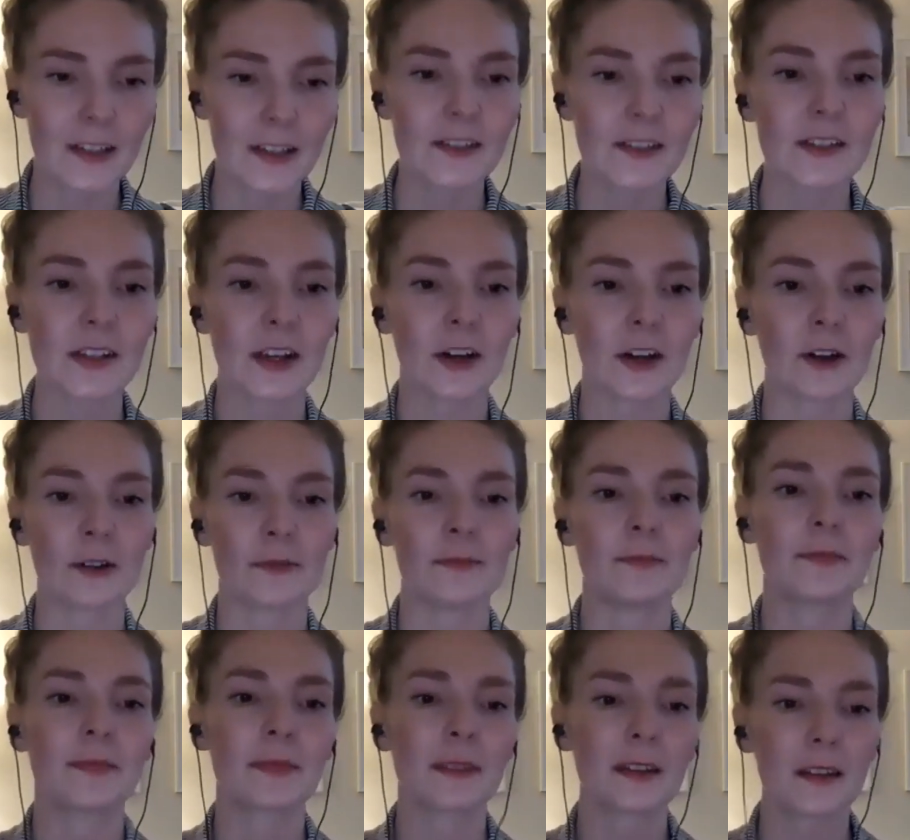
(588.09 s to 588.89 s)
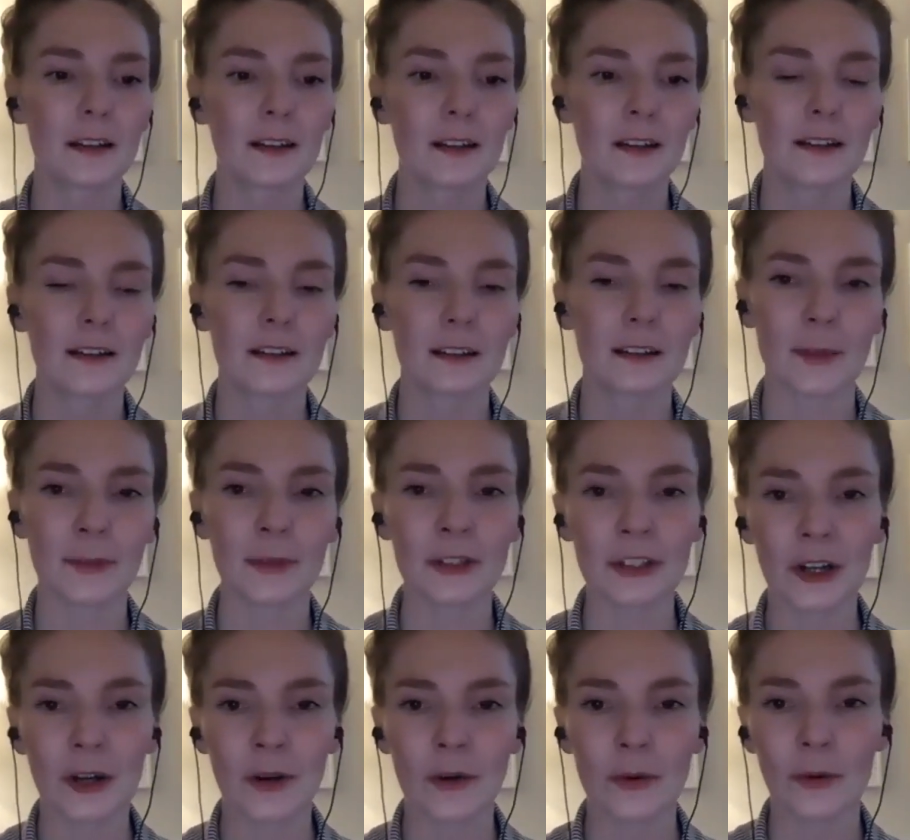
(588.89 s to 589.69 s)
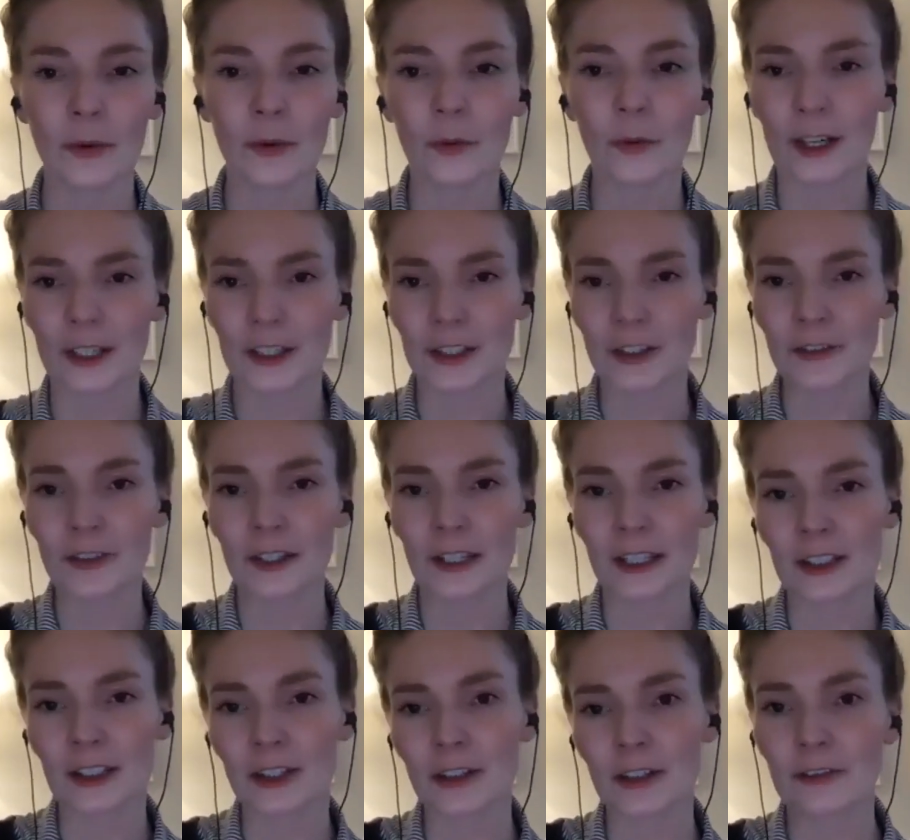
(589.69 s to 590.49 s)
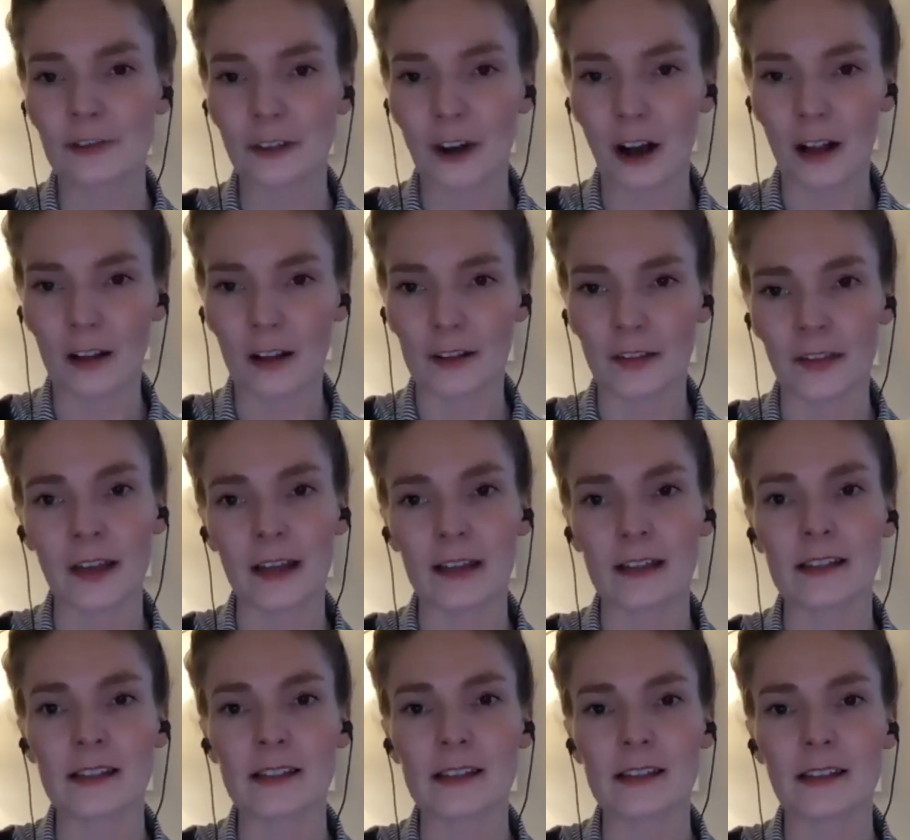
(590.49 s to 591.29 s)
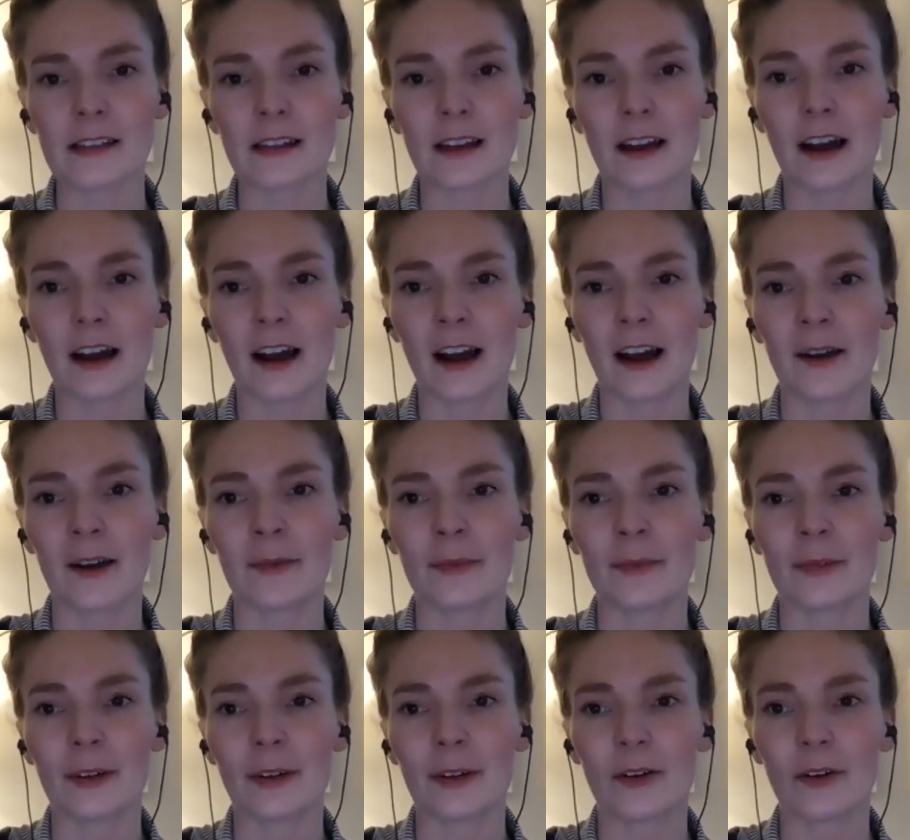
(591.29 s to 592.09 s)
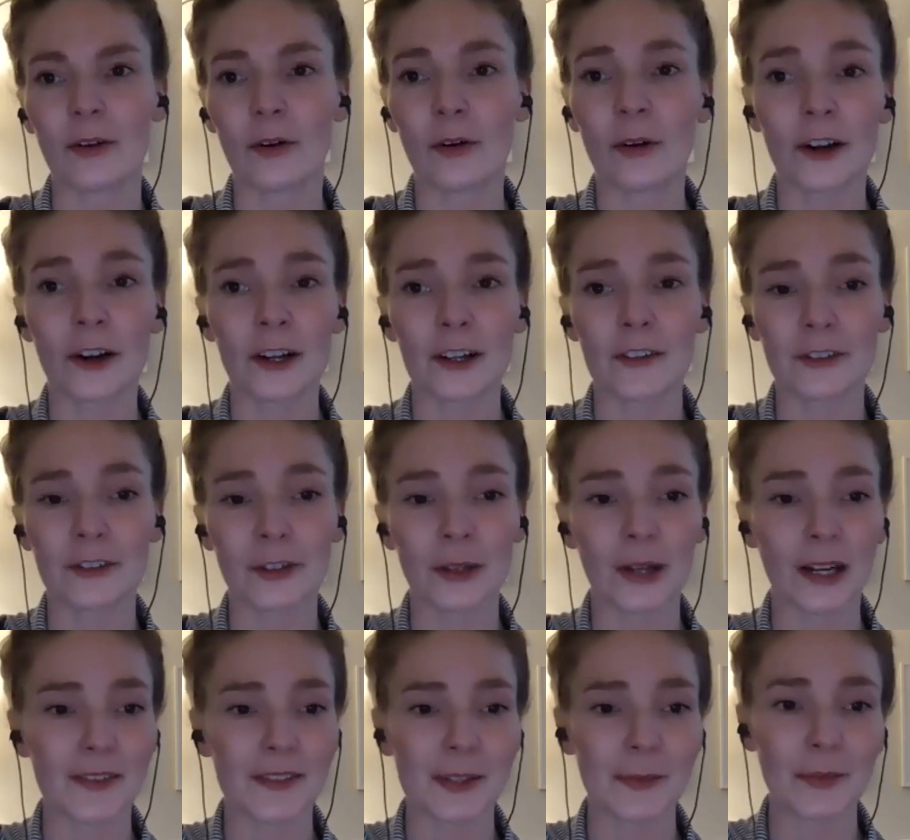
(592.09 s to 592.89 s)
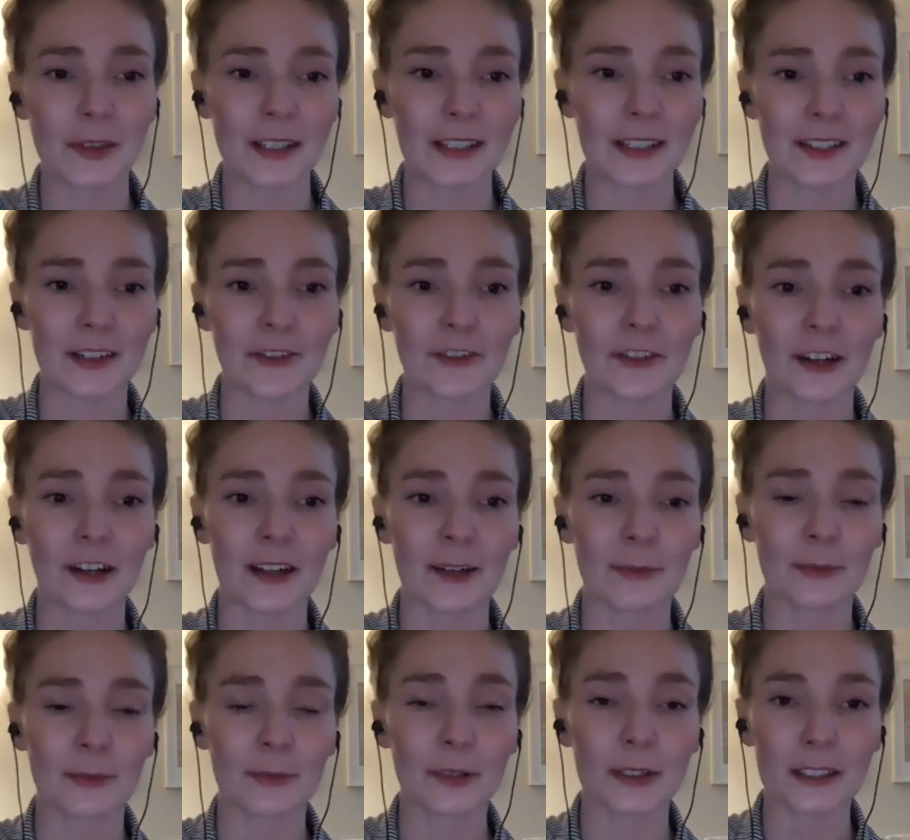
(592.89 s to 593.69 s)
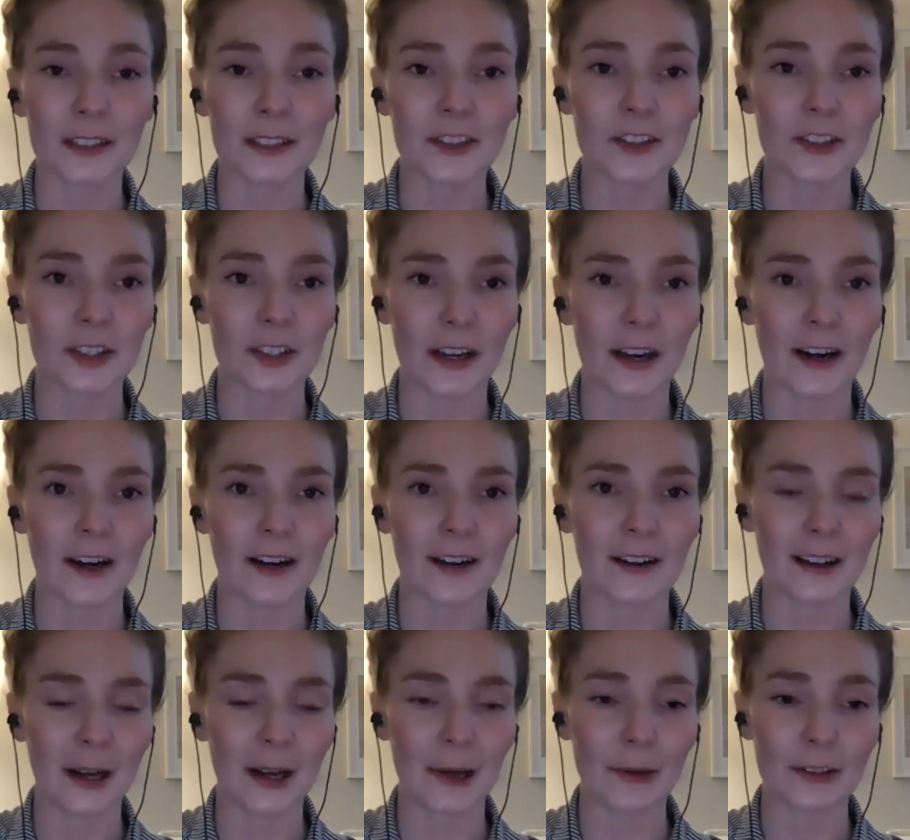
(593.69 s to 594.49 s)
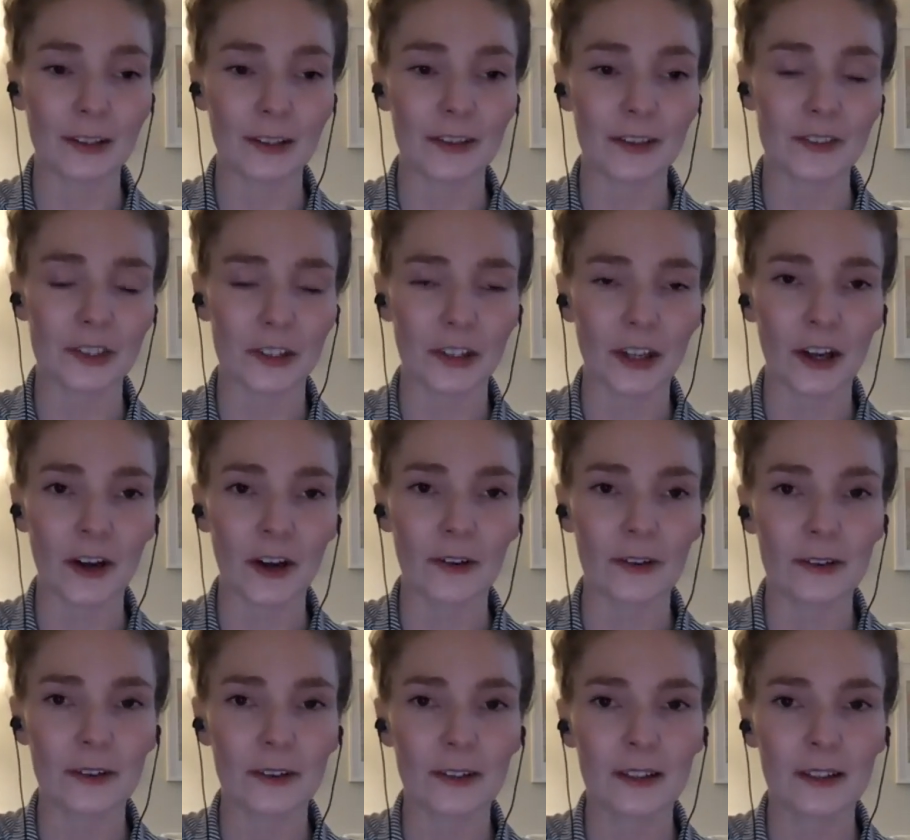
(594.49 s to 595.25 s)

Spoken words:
So let me know where you feel like you fall in this, or if you have something different, please share. I would love to know.